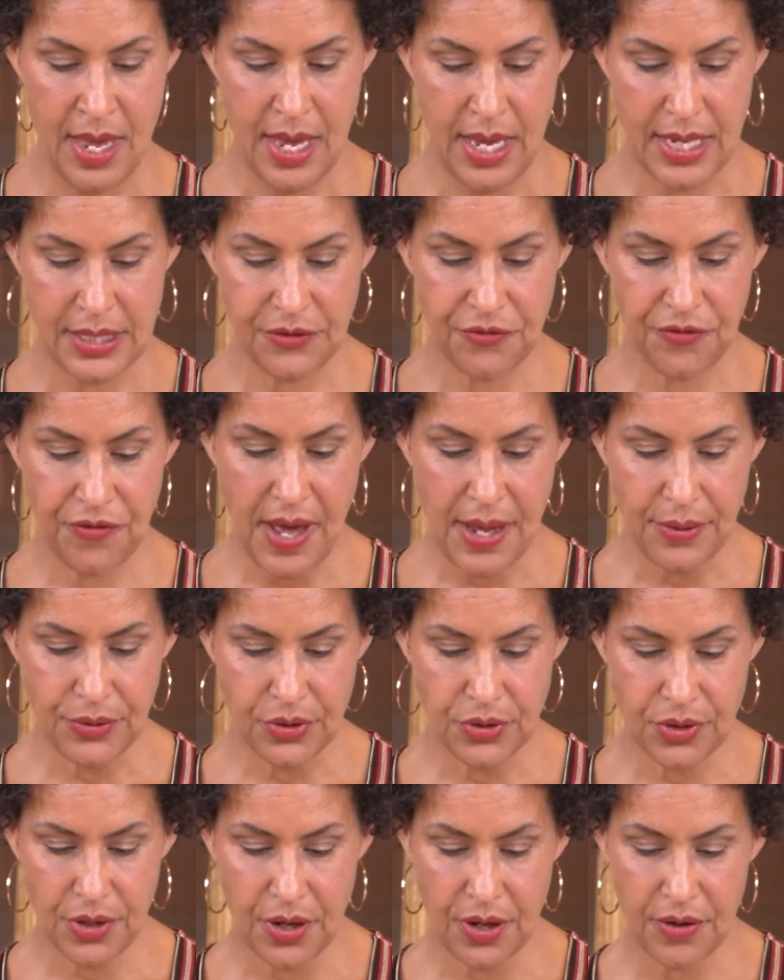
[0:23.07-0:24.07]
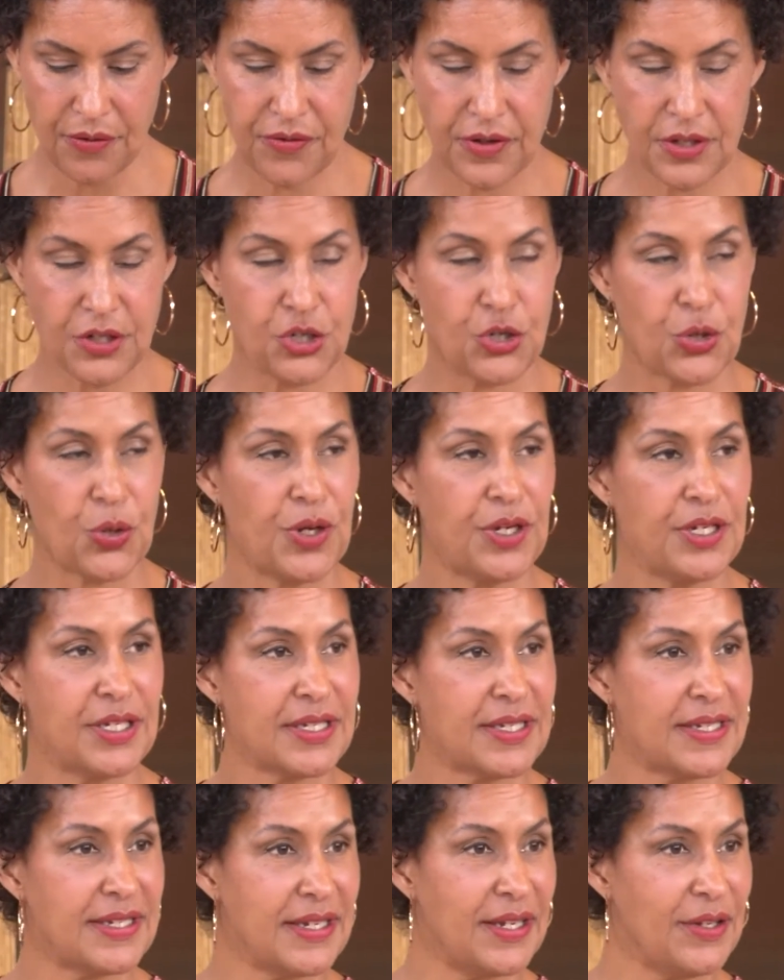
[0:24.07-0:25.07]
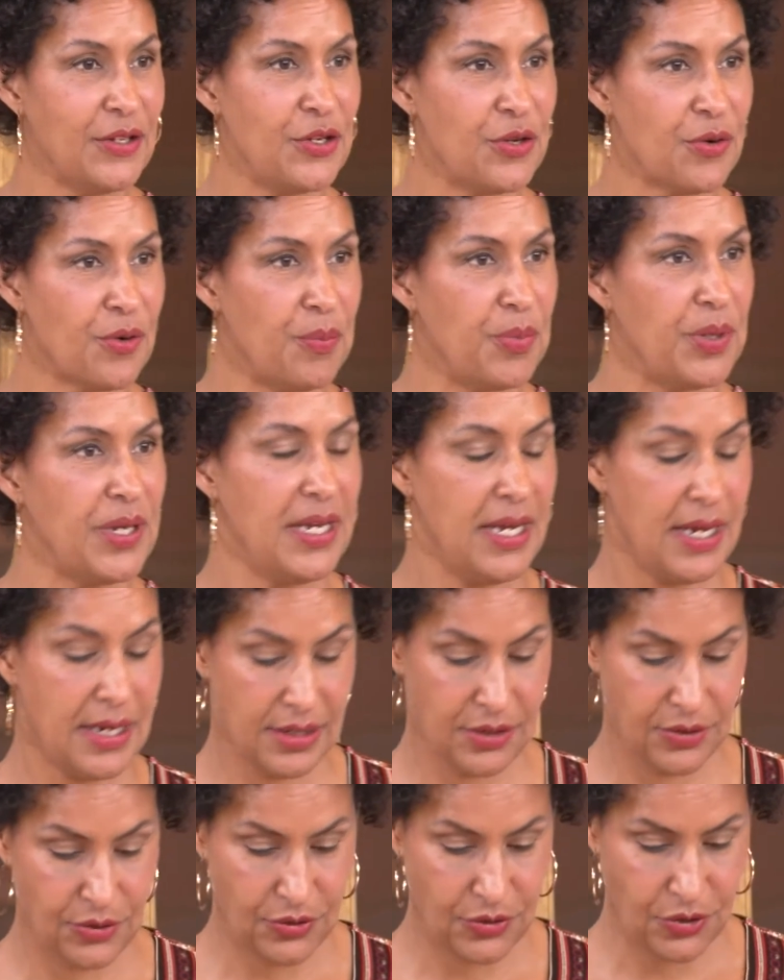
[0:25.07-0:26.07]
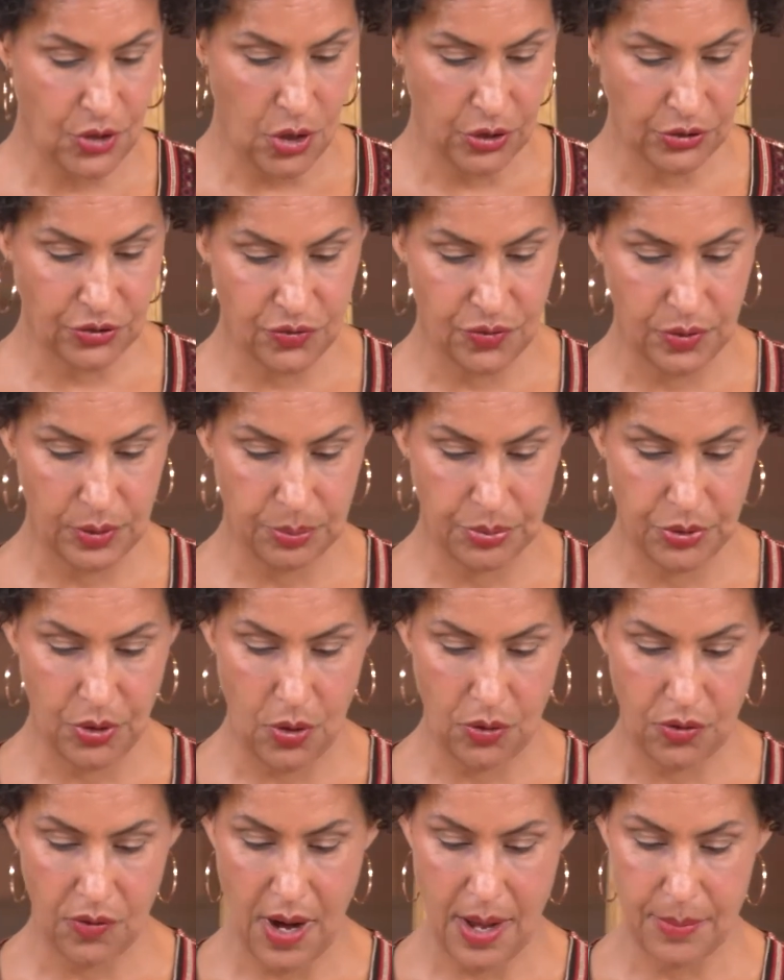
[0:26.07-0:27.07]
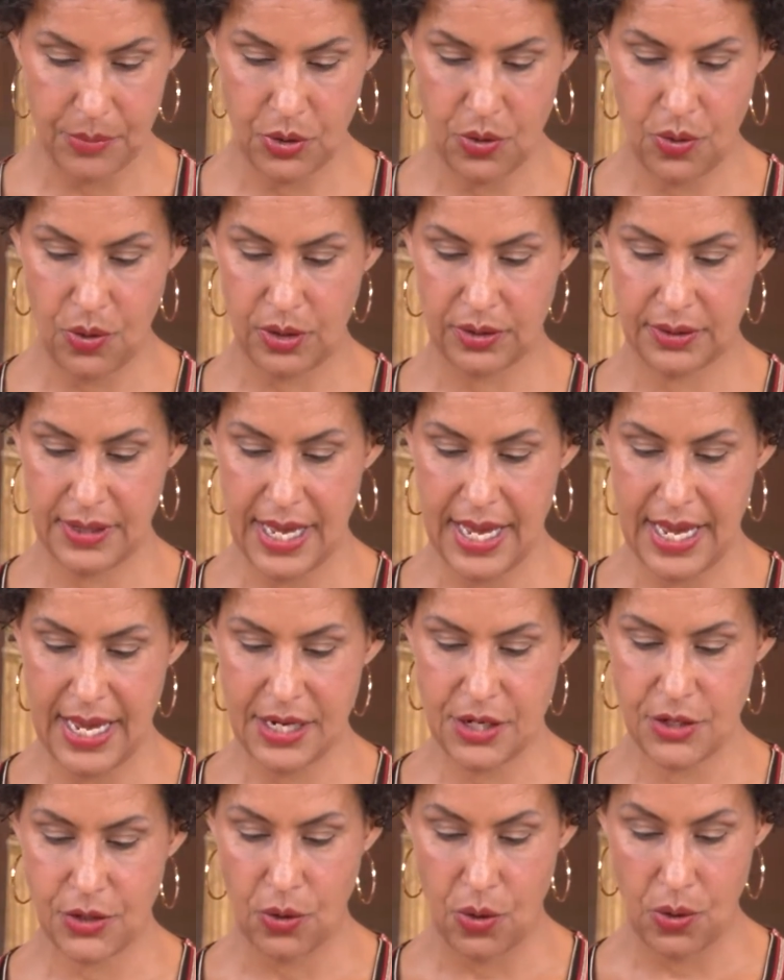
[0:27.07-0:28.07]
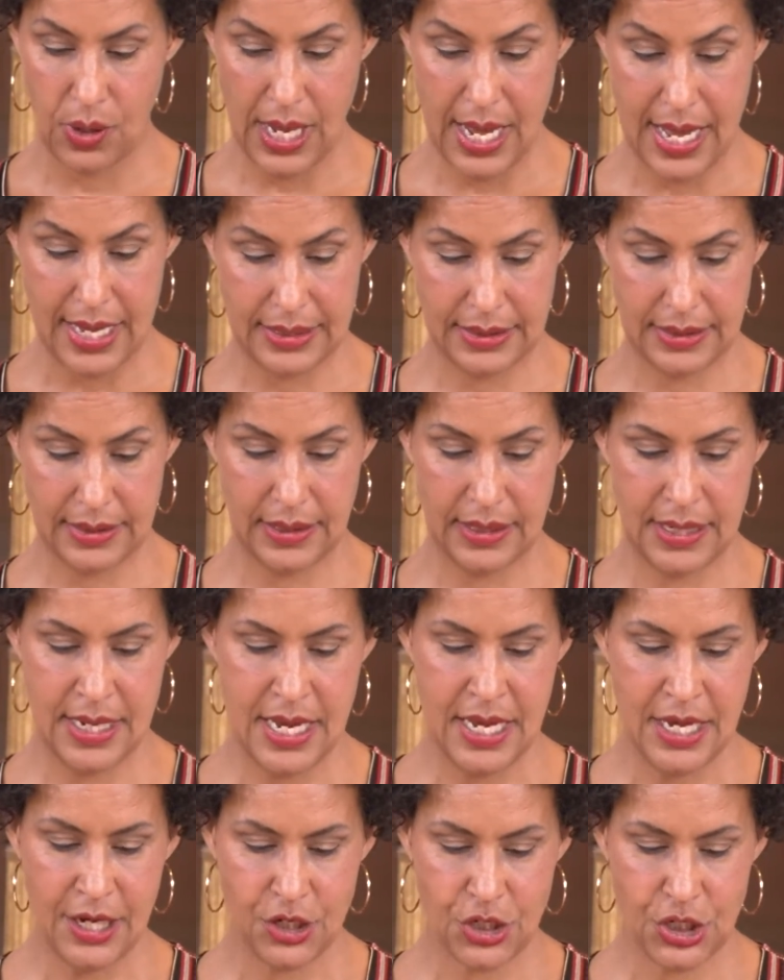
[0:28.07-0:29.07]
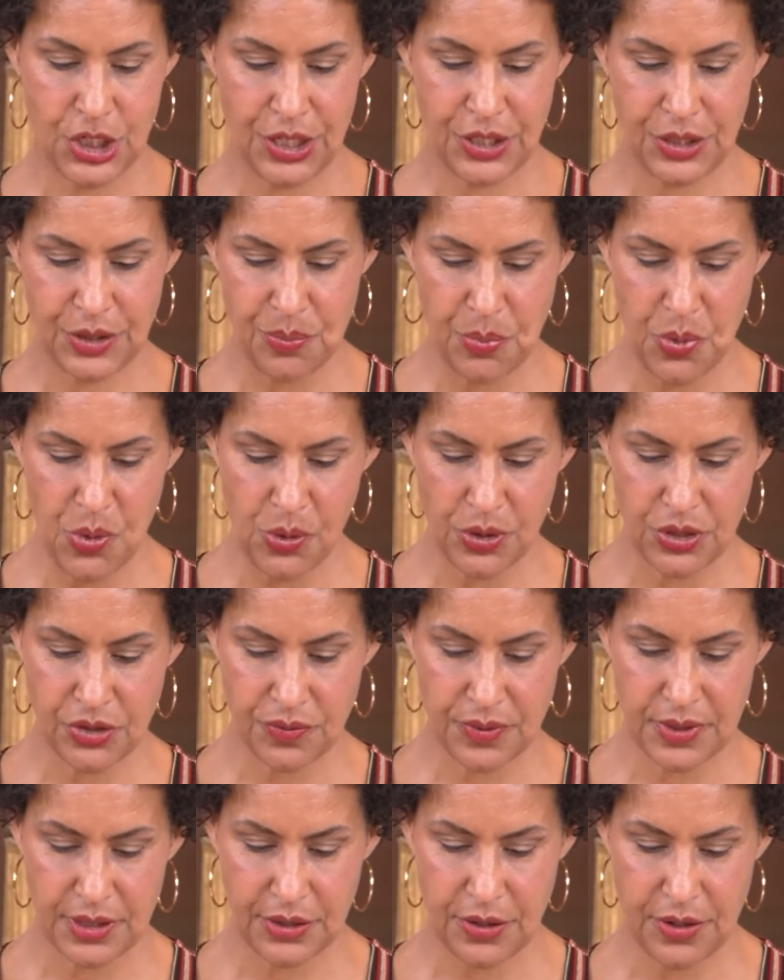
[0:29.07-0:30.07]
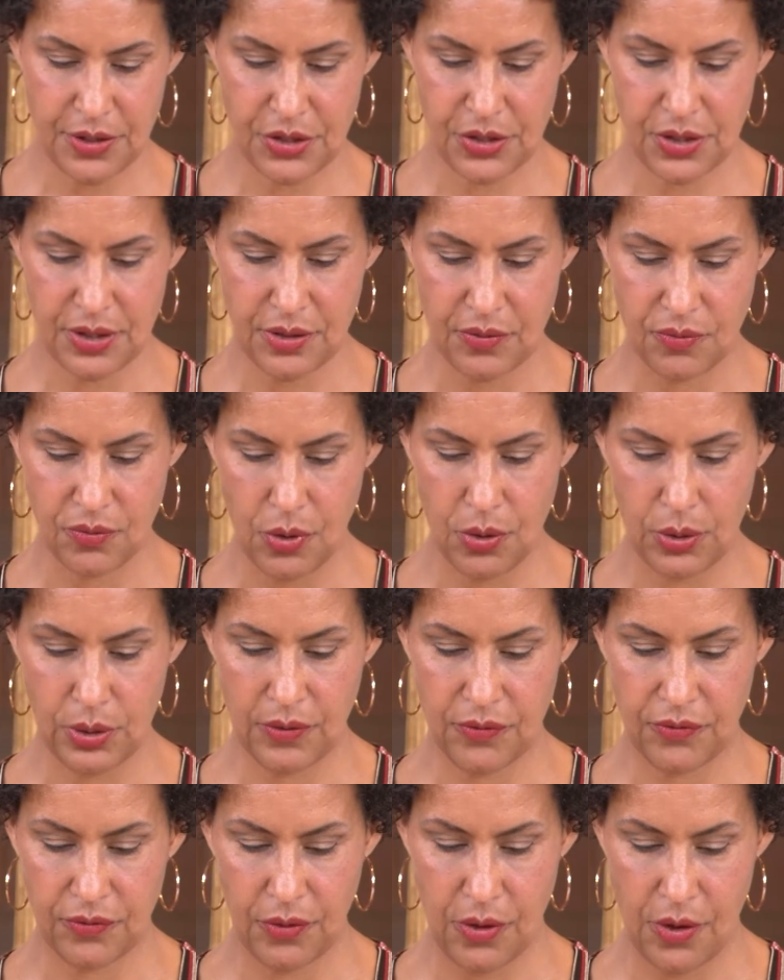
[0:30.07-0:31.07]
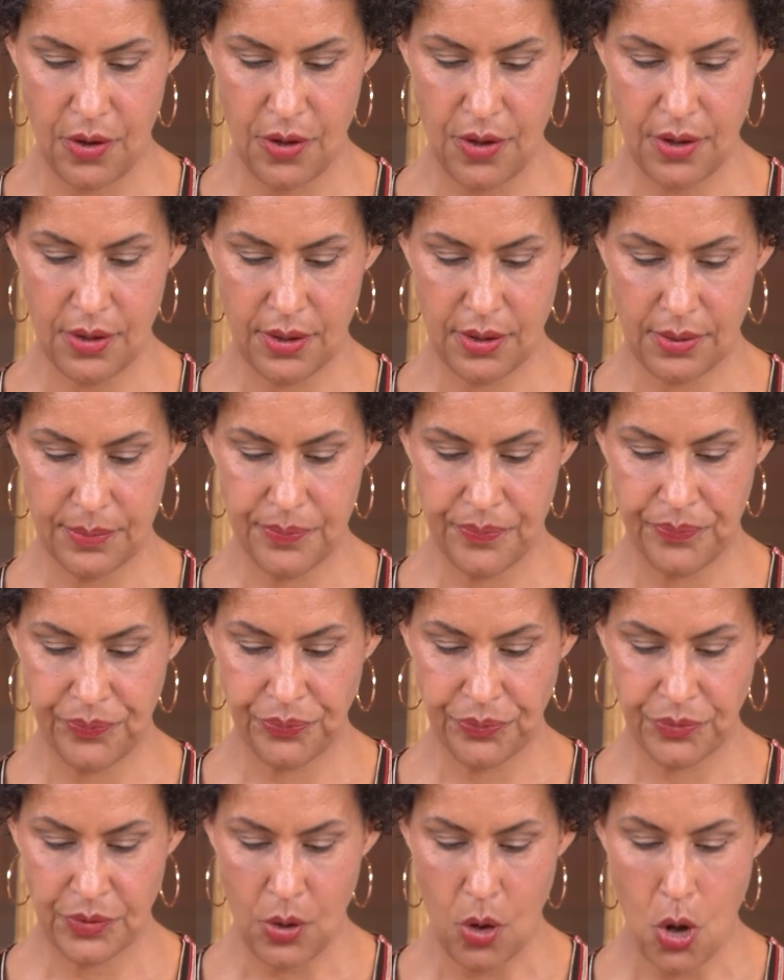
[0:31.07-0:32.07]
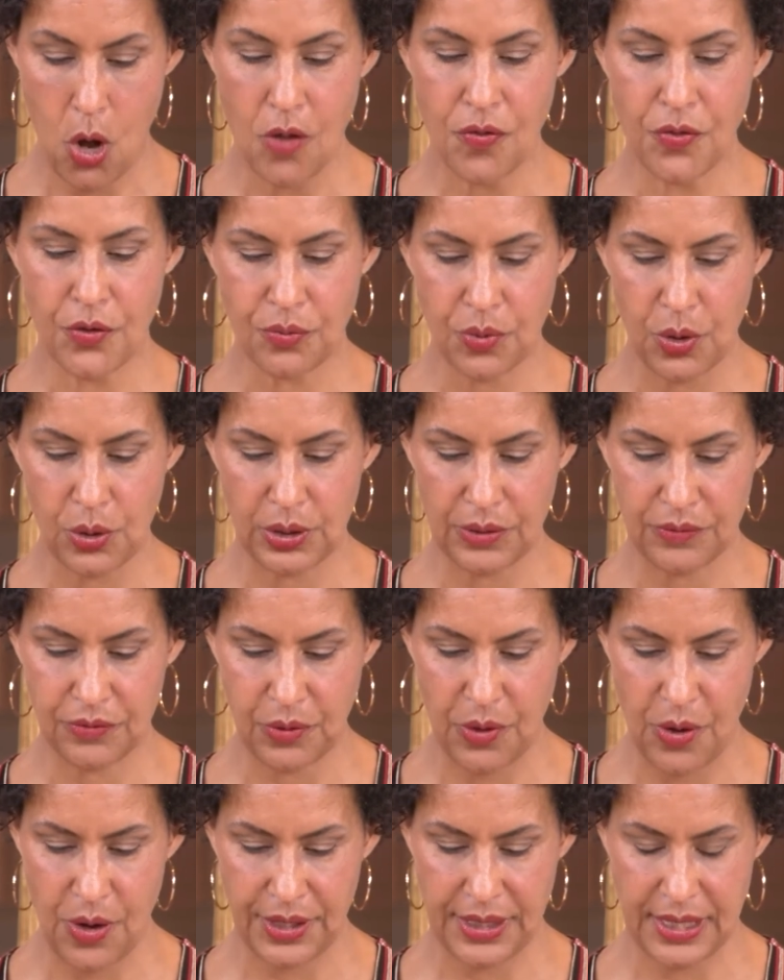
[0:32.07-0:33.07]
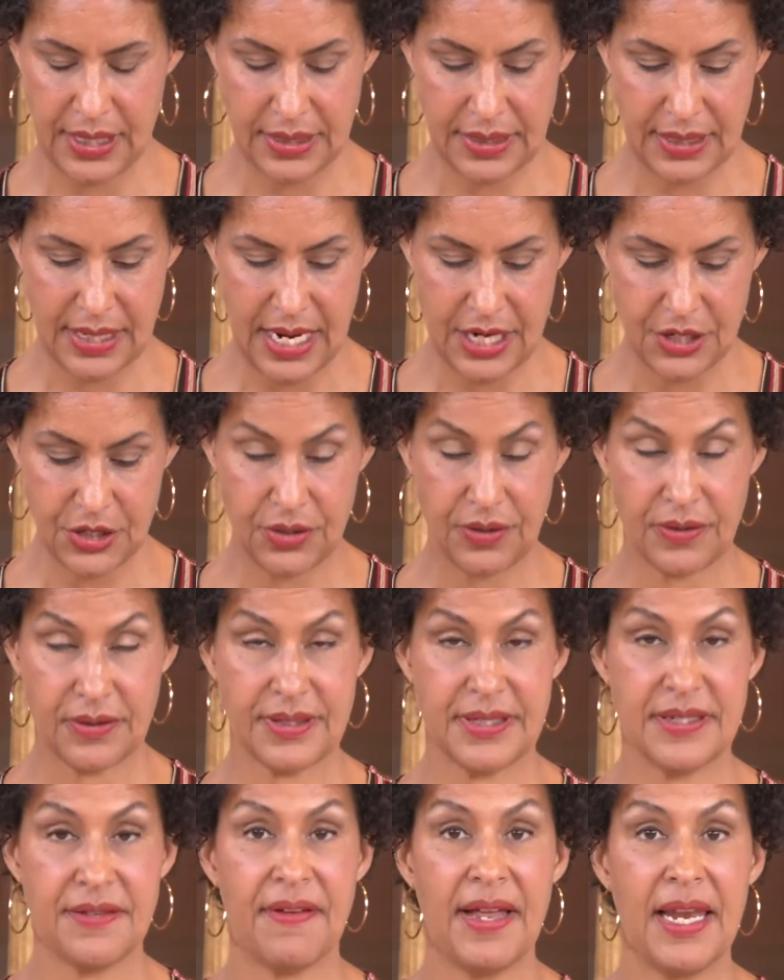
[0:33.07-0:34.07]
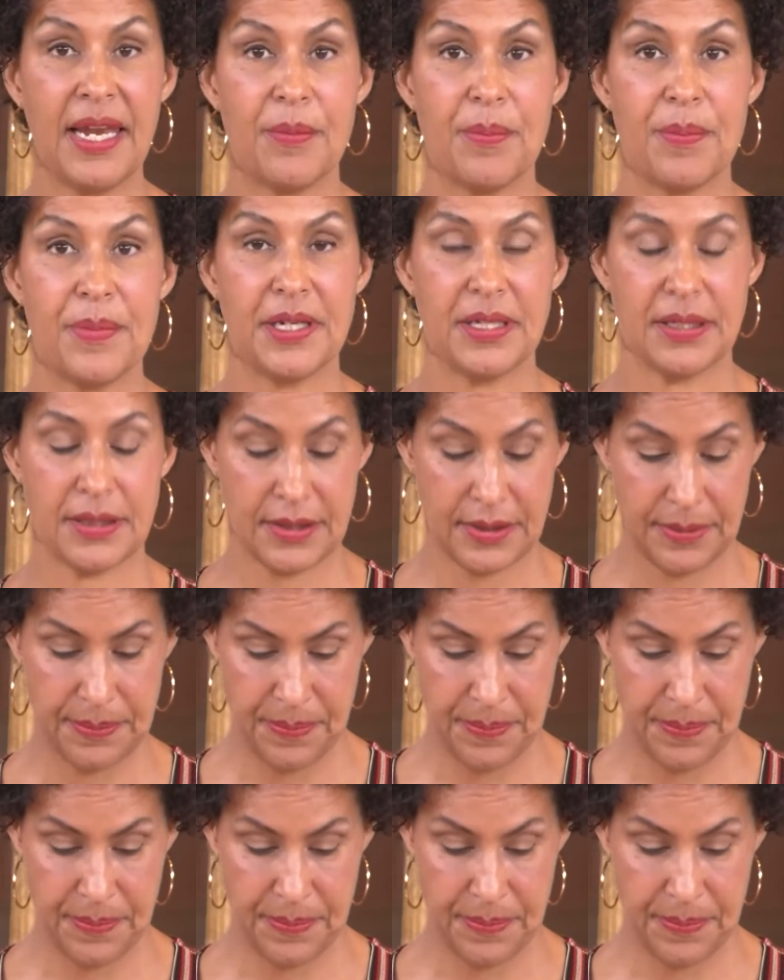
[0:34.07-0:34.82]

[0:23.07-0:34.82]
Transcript: As founder of a joint European doctoral program called EDOLAD, she supports research in the role of law in international development.